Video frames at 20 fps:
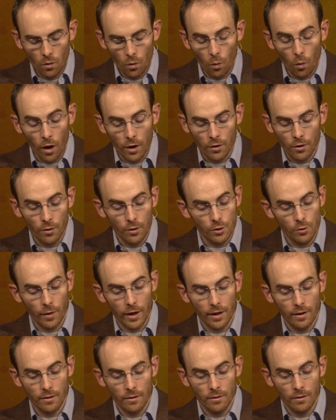One who has
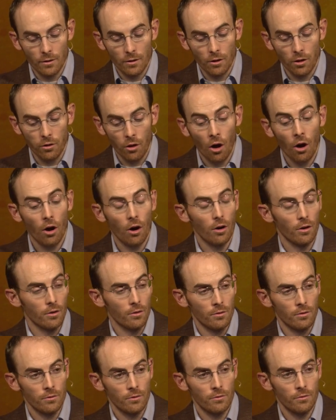waited
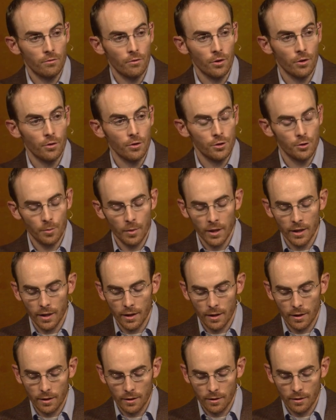long for you to
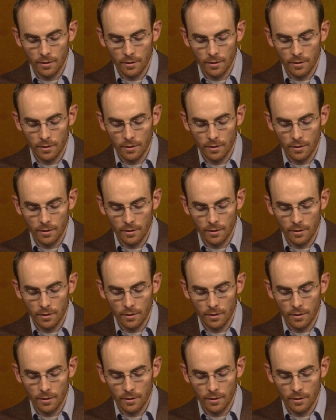speak.